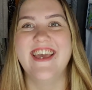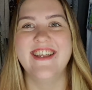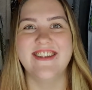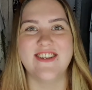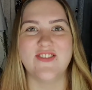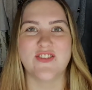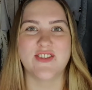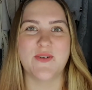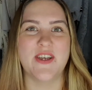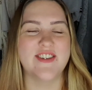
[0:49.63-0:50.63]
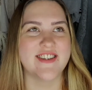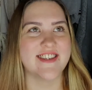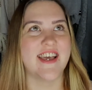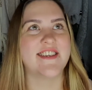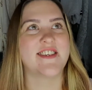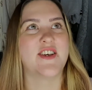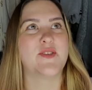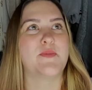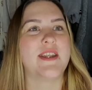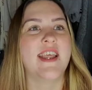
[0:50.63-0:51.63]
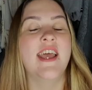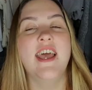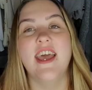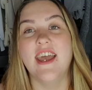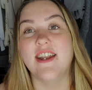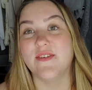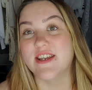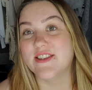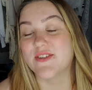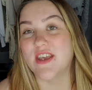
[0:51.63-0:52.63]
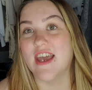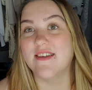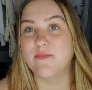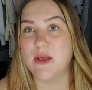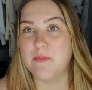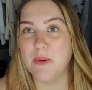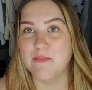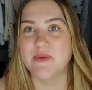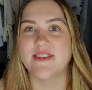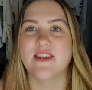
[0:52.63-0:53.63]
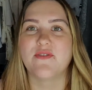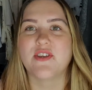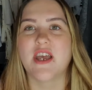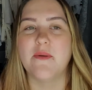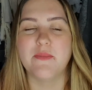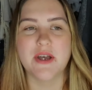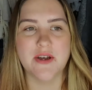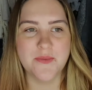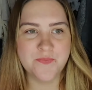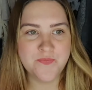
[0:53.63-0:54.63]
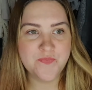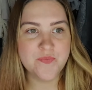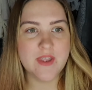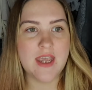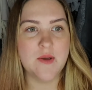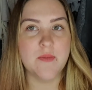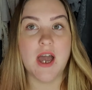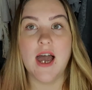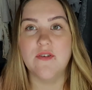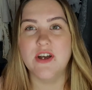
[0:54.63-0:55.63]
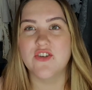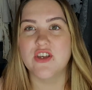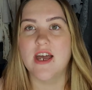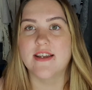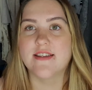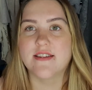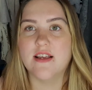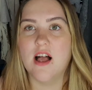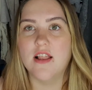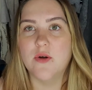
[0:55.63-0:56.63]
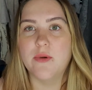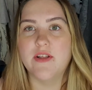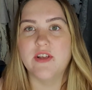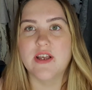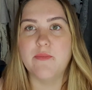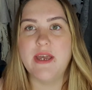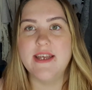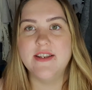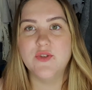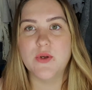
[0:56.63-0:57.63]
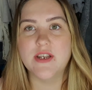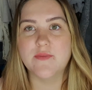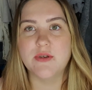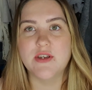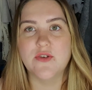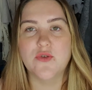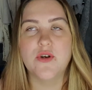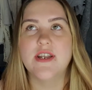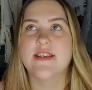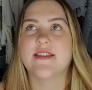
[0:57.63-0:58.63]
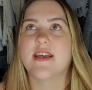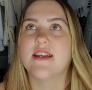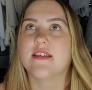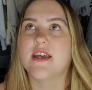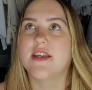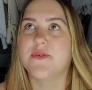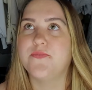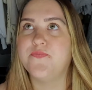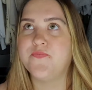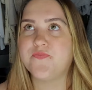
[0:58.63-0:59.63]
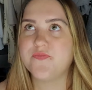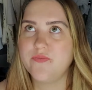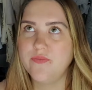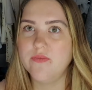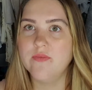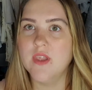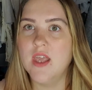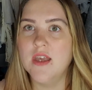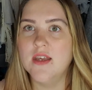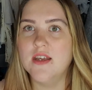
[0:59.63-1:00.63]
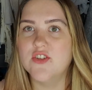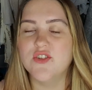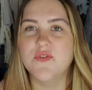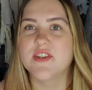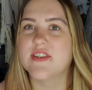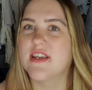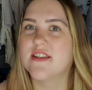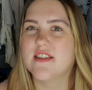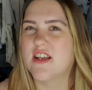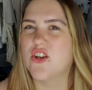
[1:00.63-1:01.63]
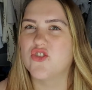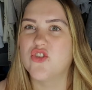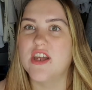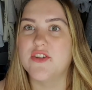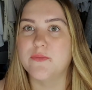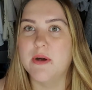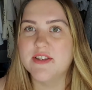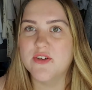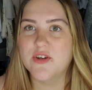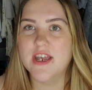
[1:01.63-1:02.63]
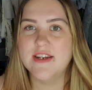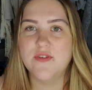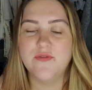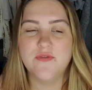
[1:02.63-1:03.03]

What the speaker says: Dangerous question to ask the husband. Anyway, so yeah, my bump is definitely getting bigger. I have actually had a little bit of like pains when it's been growing. It's kind of like, just feels like a stretched muscle kind of